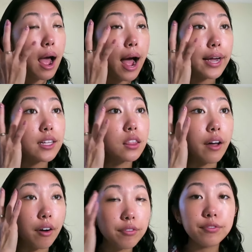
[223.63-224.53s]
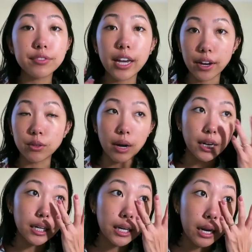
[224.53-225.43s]
I love getting
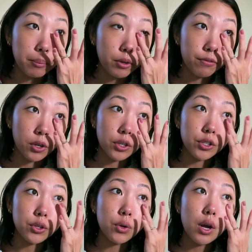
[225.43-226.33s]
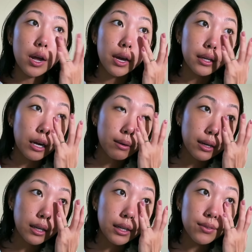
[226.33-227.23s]
ready and I prefer to get
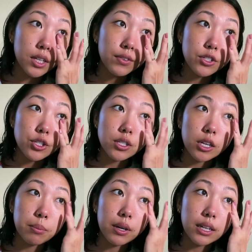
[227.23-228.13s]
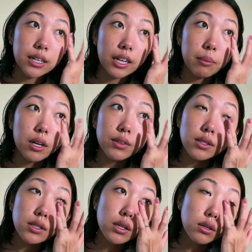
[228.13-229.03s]
ready even if it's just like putting a tiny bit of
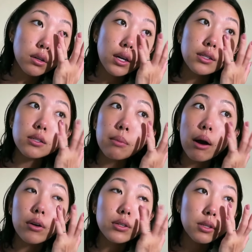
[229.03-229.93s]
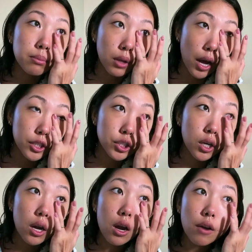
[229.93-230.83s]
concealer on, some powder, some blush
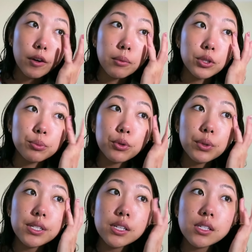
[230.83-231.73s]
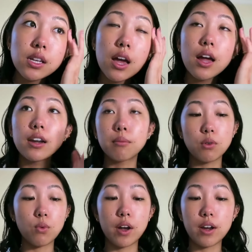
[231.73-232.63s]
for multiple reasons. Number
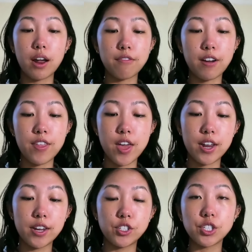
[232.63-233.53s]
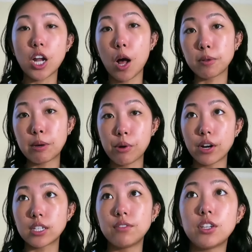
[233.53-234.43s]
one, I find that it just helps my
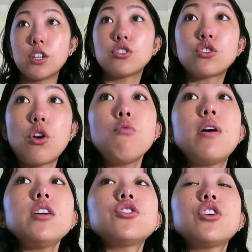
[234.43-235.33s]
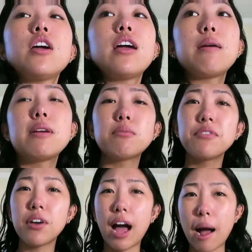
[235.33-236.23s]
productivity so much. It makes me
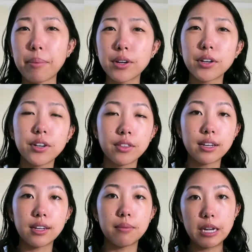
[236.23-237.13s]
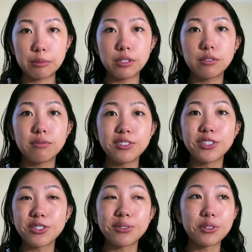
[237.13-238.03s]
feel happier and like it makes me
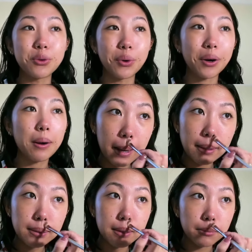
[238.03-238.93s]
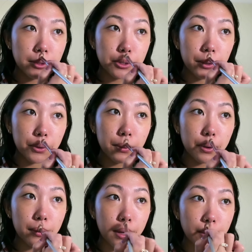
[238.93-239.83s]
just do work. And number two,
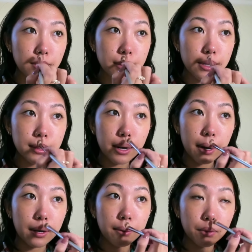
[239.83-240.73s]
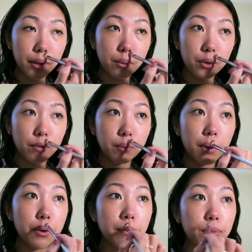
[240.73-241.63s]
a lot of the days that I like work from
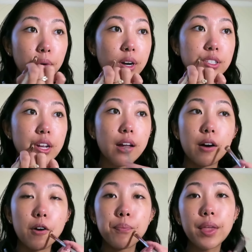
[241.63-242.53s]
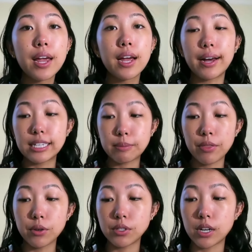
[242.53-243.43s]
home or I stay at home, I spend those